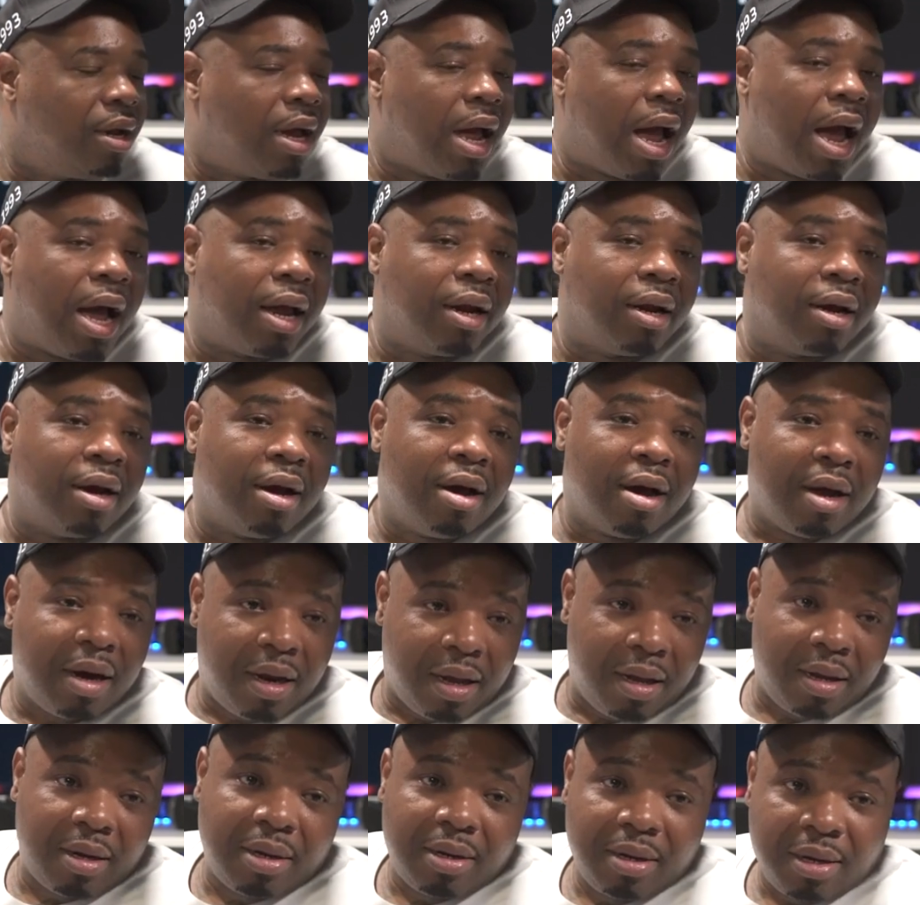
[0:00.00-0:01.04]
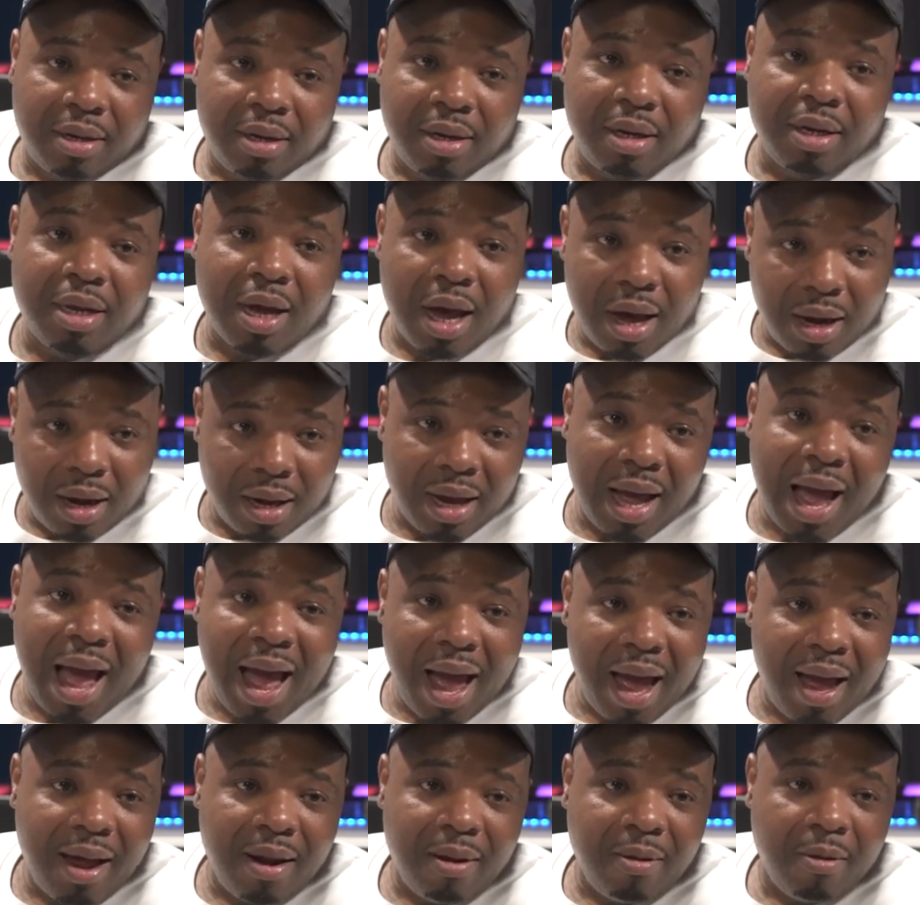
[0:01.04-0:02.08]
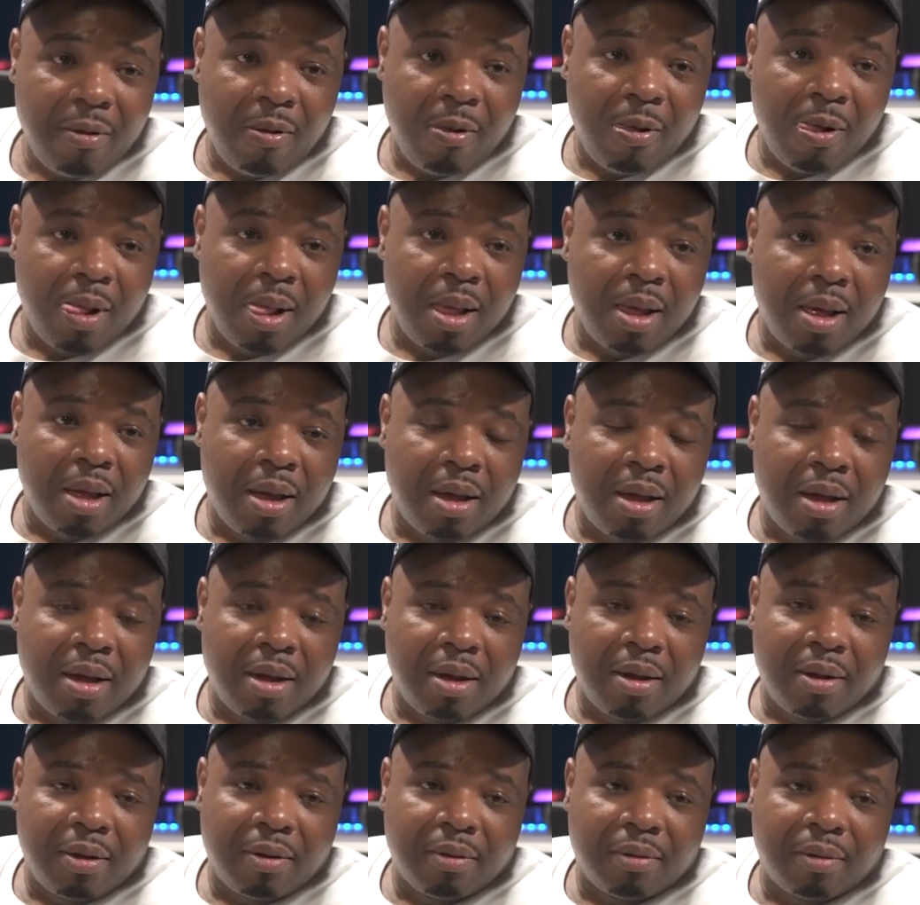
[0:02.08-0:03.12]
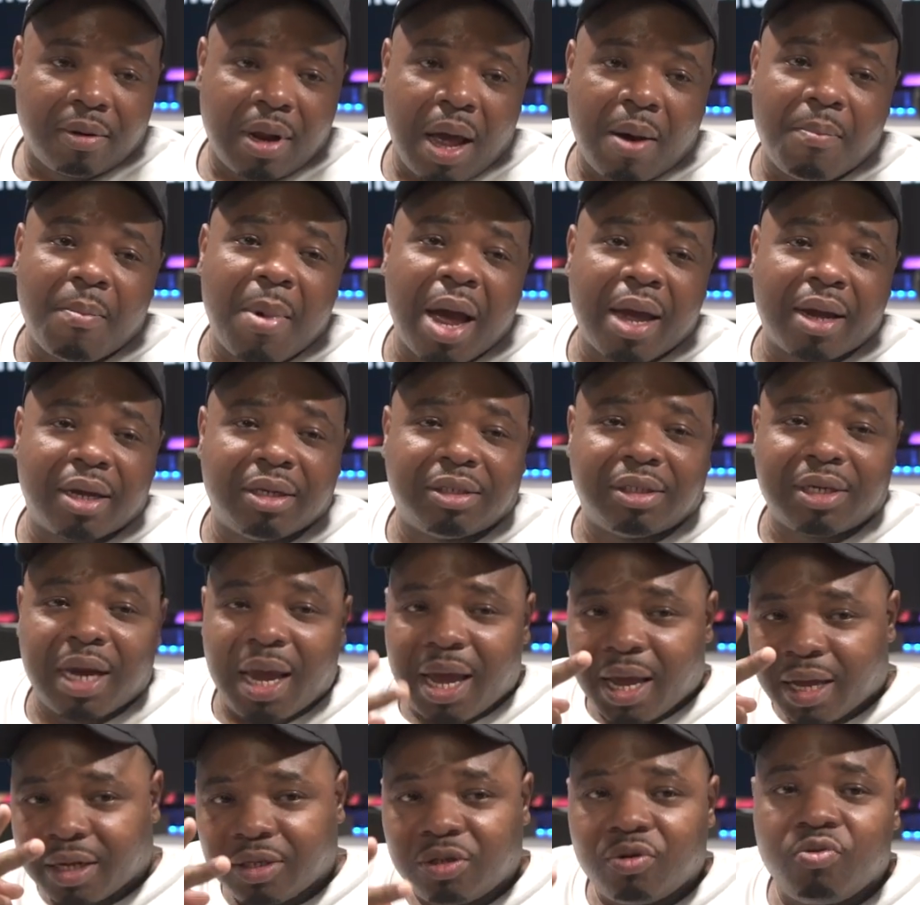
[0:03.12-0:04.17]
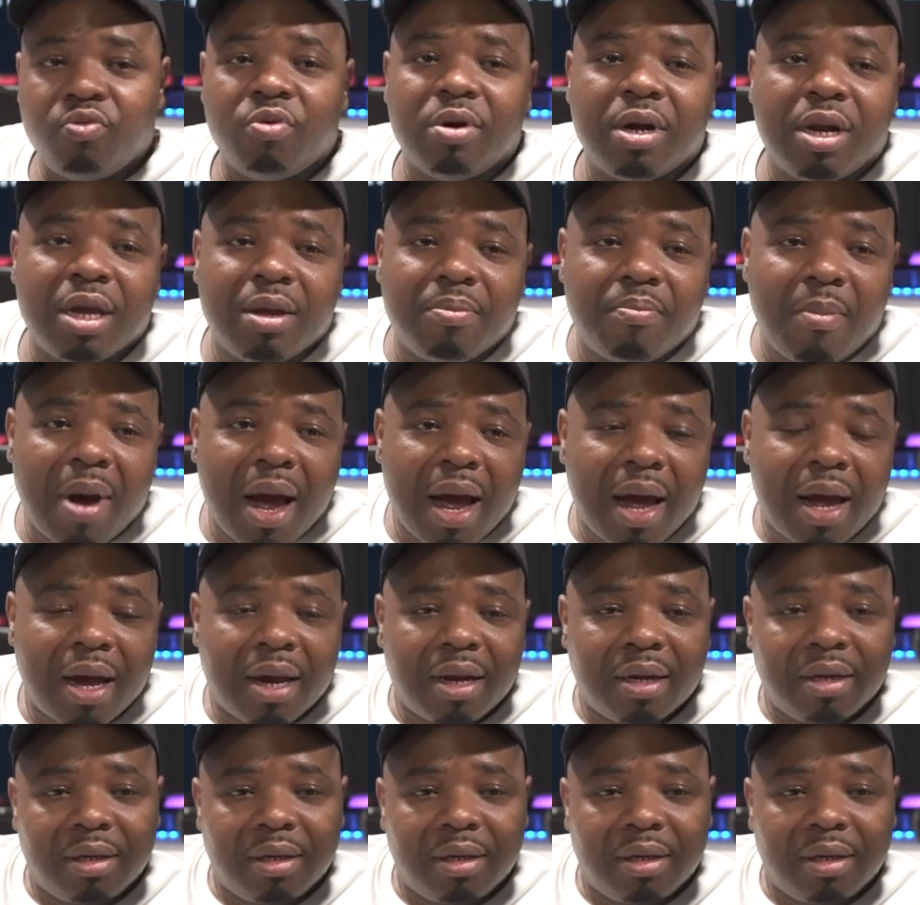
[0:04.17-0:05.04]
out of hundred young guy, Michael Chain, two of their mind.